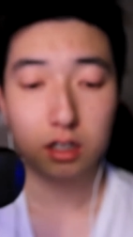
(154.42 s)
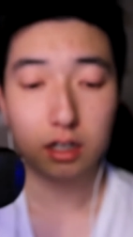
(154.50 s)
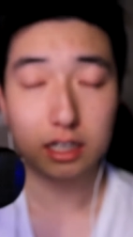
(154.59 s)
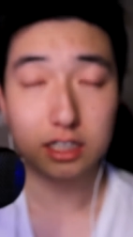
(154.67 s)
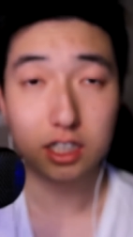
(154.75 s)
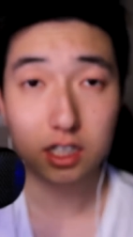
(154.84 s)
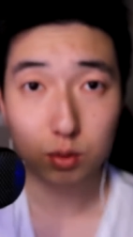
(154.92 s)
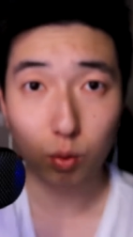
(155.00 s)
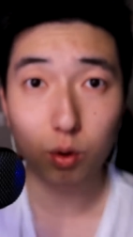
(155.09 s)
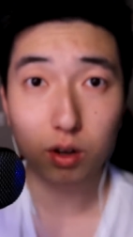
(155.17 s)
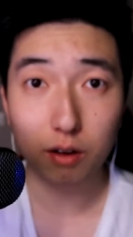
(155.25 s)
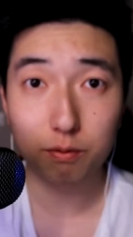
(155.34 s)
I just
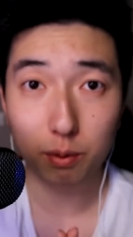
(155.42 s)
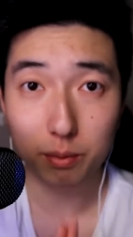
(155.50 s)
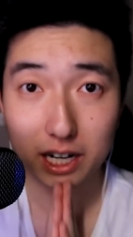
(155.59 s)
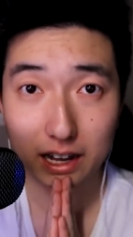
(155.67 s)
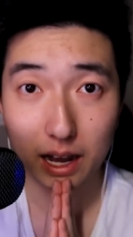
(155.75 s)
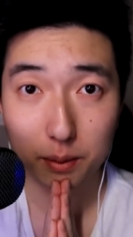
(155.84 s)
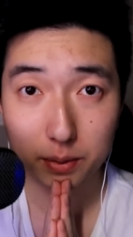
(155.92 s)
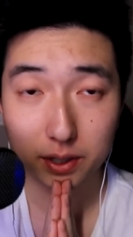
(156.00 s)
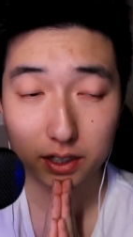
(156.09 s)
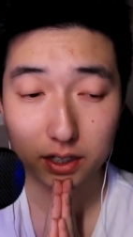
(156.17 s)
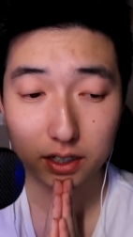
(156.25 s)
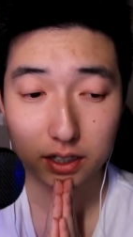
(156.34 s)
woke up from a nap,
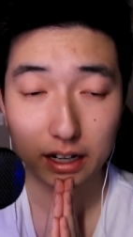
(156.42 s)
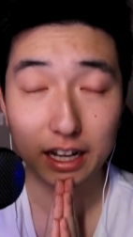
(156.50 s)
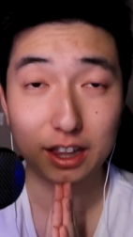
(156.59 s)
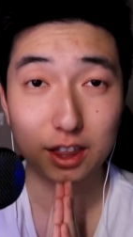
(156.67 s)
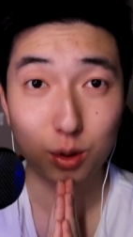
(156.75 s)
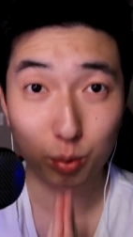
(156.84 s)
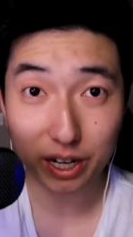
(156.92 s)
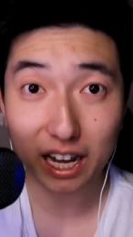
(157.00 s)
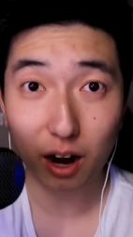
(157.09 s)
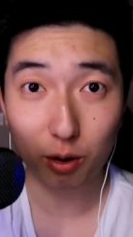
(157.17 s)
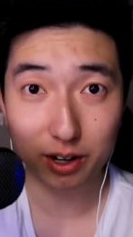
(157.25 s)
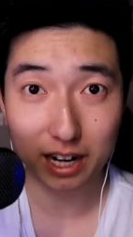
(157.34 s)
a three
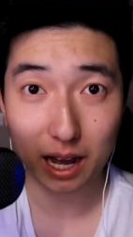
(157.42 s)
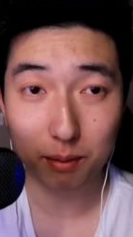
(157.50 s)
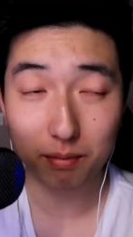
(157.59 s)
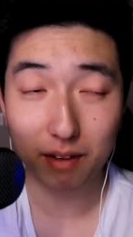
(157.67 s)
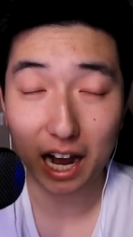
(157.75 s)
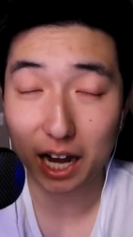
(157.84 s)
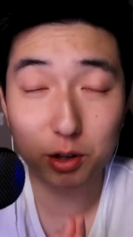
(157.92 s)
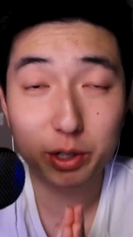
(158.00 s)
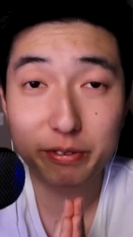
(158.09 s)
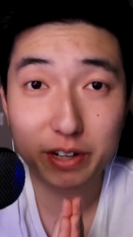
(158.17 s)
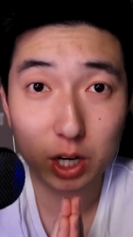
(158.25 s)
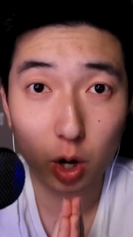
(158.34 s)
hour nap. I don't
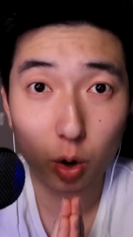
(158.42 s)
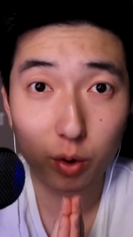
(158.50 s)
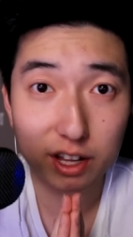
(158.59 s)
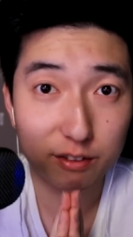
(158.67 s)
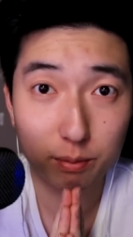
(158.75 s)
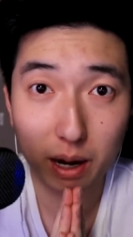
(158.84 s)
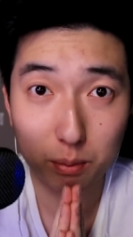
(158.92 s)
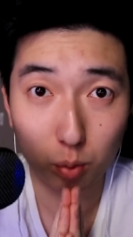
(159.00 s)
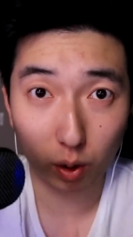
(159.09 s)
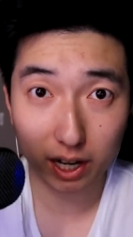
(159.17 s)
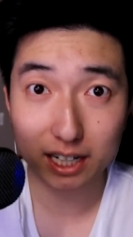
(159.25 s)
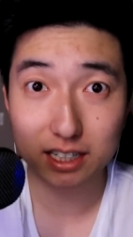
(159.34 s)
even know if my
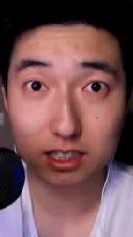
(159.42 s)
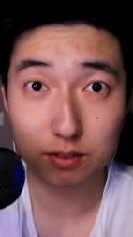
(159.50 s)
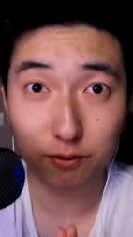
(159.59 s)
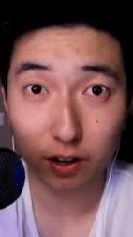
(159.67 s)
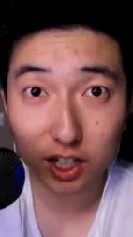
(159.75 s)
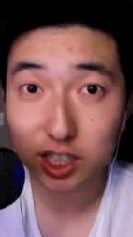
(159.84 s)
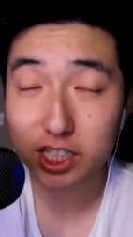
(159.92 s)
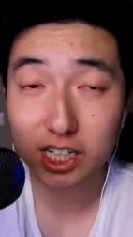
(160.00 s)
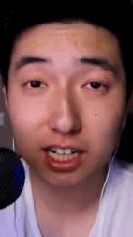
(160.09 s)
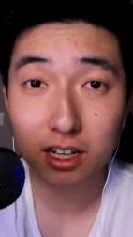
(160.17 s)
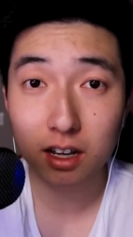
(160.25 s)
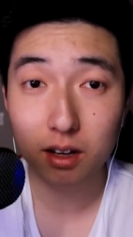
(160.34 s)
brain is
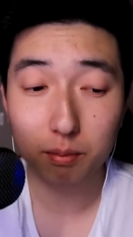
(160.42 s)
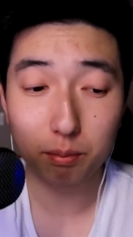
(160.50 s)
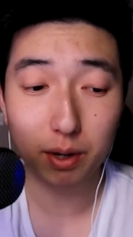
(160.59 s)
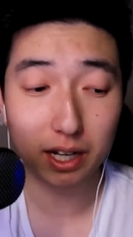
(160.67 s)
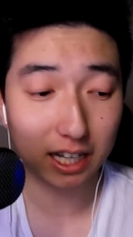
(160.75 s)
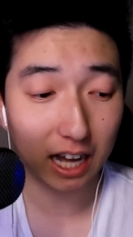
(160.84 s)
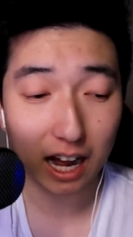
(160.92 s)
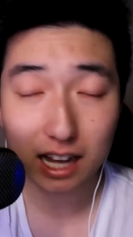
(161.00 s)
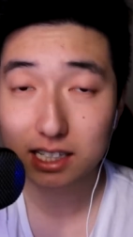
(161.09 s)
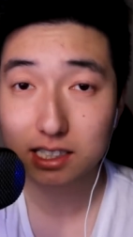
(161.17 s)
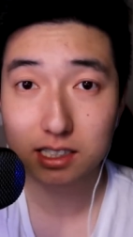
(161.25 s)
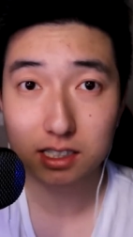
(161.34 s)
functioning, but
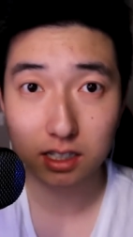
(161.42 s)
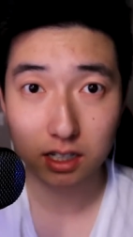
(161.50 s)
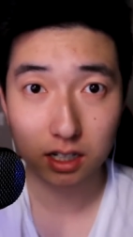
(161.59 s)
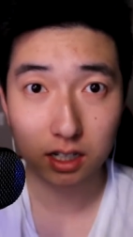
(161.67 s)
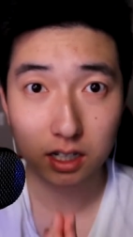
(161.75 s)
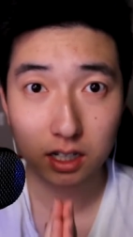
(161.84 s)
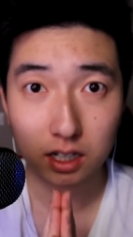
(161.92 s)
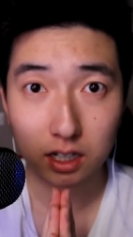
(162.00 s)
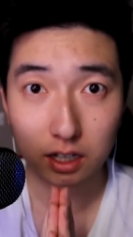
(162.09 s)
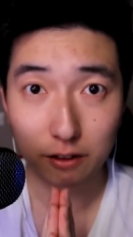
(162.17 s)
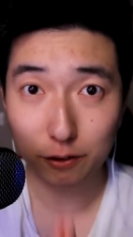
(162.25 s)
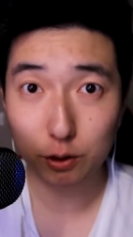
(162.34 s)
guys,
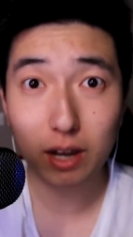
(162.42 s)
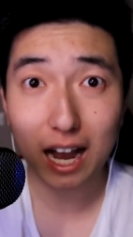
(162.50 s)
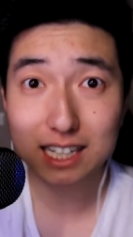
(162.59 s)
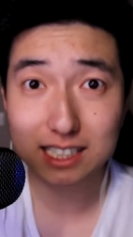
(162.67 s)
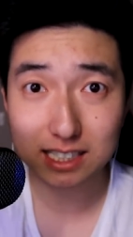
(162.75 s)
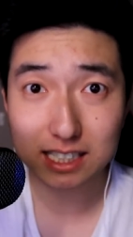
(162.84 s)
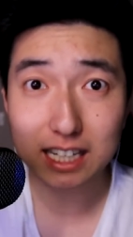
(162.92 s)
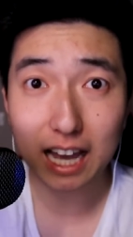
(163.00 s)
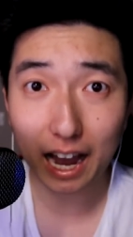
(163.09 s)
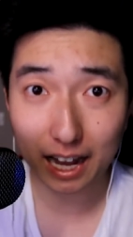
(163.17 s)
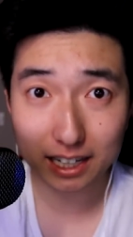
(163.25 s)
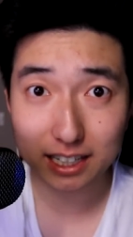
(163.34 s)
if you guys see
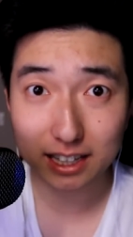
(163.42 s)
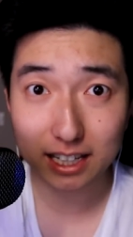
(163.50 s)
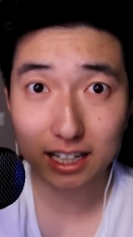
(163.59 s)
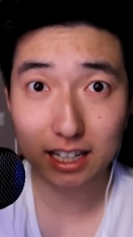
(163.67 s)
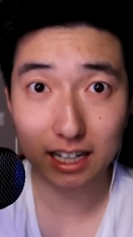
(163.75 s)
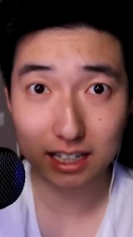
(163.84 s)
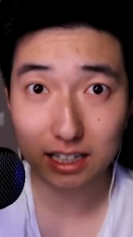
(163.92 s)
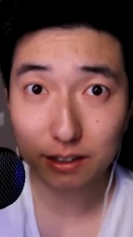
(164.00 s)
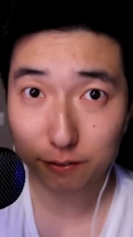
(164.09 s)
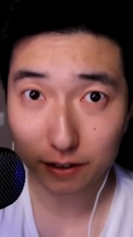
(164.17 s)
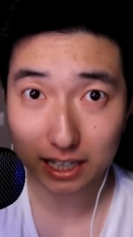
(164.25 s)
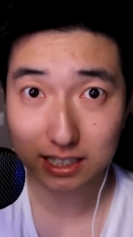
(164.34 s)
anything in the
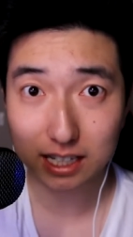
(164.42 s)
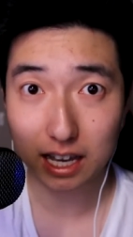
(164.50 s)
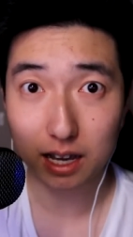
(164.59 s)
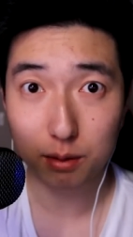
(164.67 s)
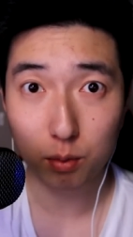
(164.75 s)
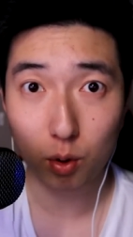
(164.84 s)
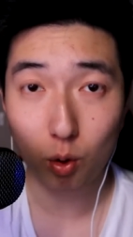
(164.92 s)
face cam